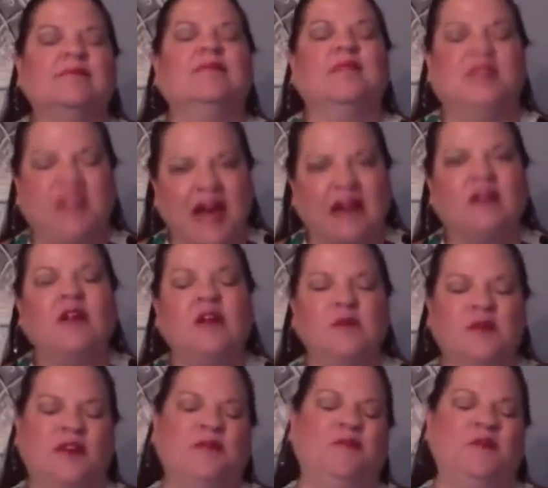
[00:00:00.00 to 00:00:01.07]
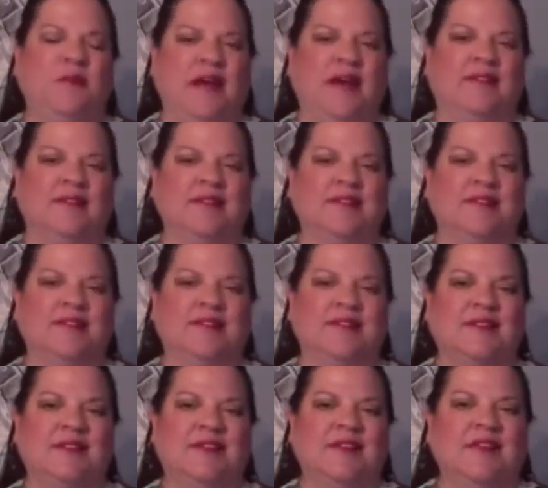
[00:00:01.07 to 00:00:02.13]
That'll help keep you balanced.
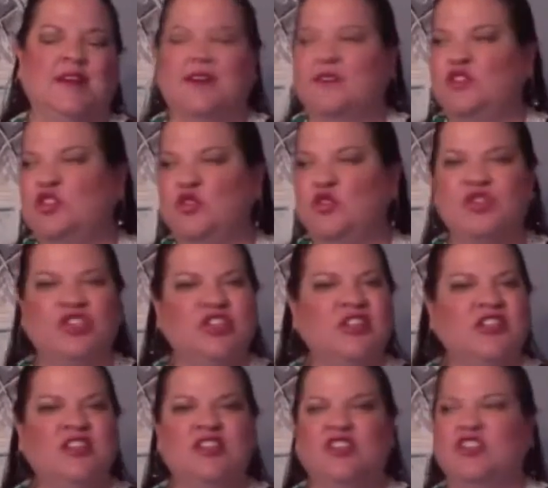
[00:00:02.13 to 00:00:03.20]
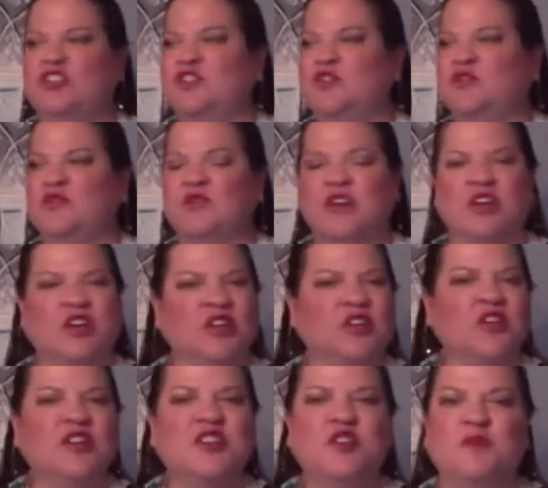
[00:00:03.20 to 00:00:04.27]
Do what you need to do.
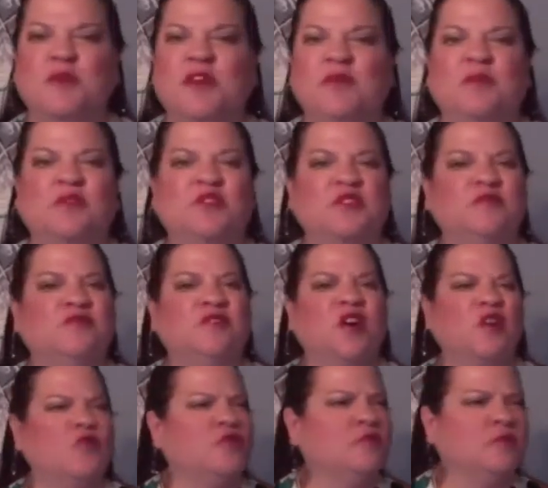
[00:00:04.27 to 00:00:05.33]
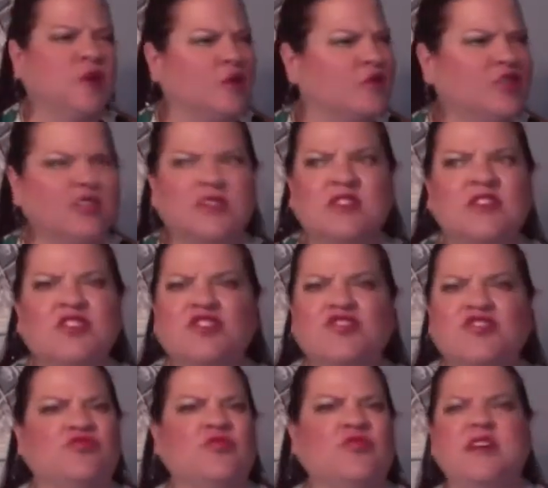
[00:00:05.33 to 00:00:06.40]
Encourage people to vote. March in the
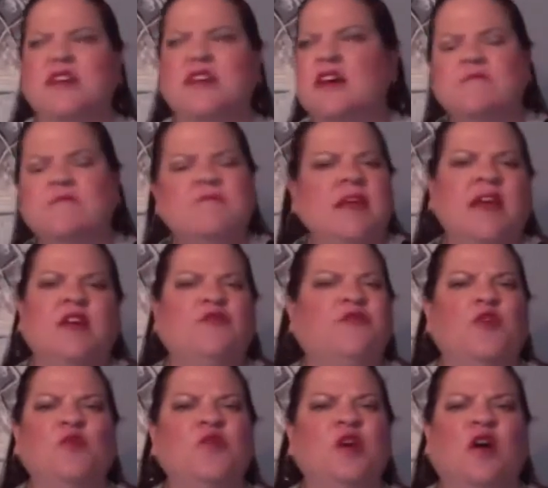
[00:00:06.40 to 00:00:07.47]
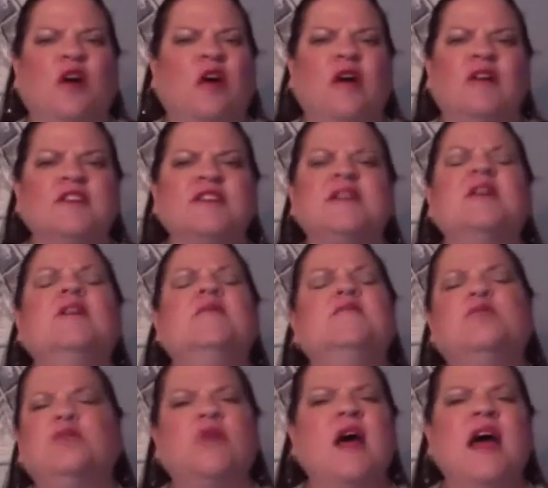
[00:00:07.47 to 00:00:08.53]
street. Make phone calls.
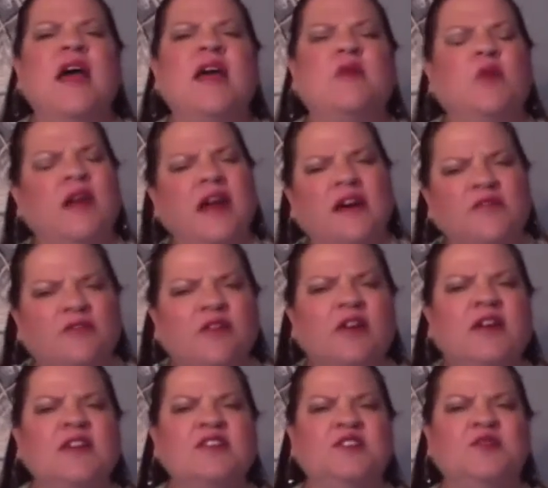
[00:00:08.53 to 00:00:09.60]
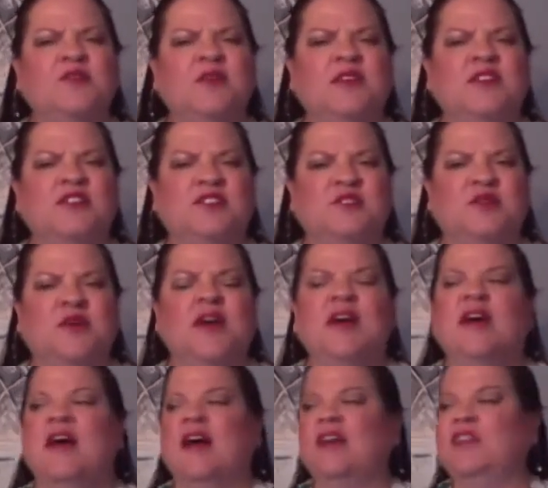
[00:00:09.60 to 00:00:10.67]
Pray. Whatever it is you want to do.
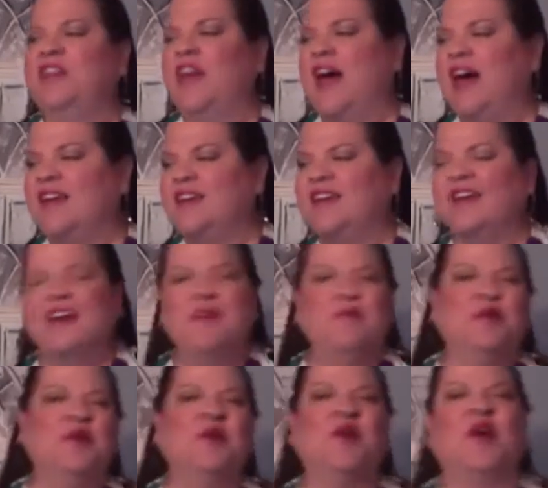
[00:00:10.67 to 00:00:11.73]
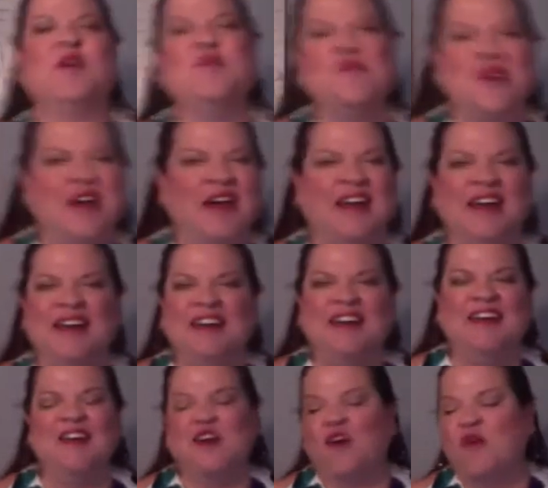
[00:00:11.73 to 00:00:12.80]
And then put it all away
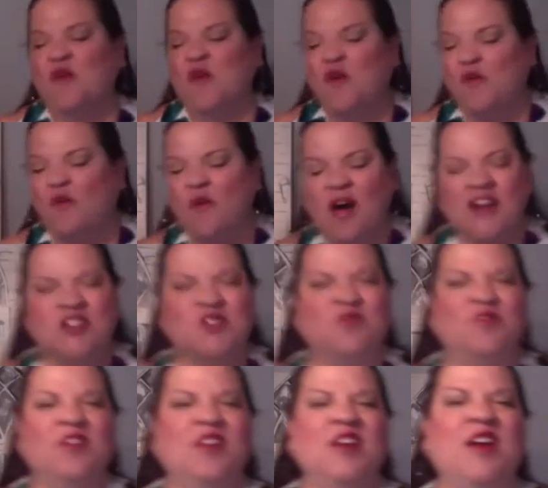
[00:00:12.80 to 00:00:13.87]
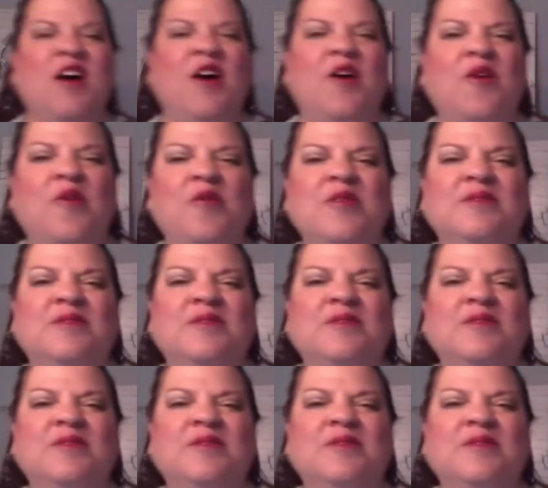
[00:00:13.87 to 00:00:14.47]
and go watch a video.